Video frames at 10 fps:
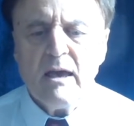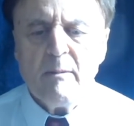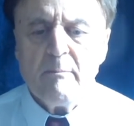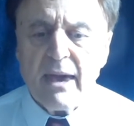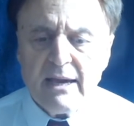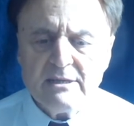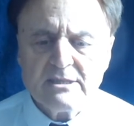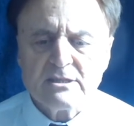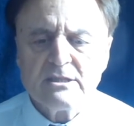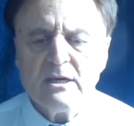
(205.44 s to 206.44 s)

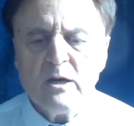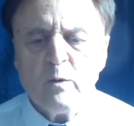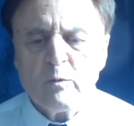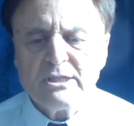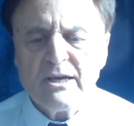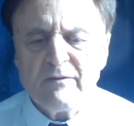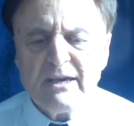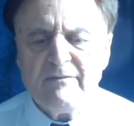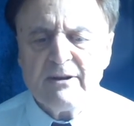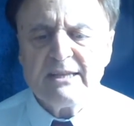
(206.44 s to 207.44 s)
Banksters which have
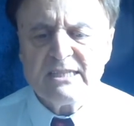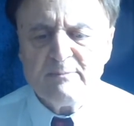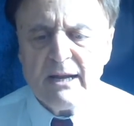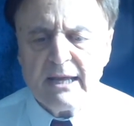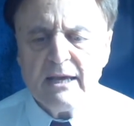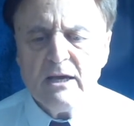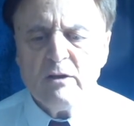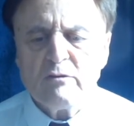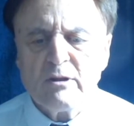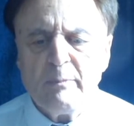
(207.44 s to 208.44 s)
given this money
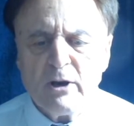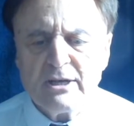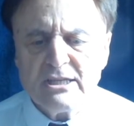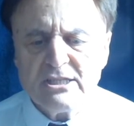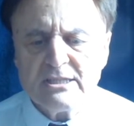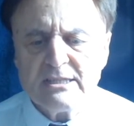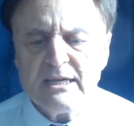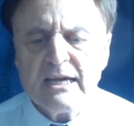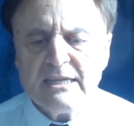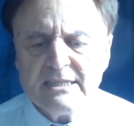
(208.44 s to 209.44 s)
to the politicians
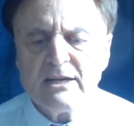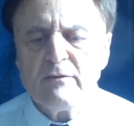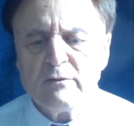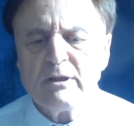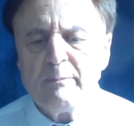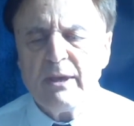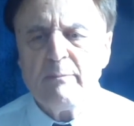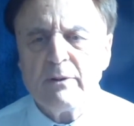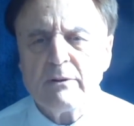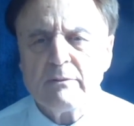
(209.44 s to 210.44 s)
instead of to the people.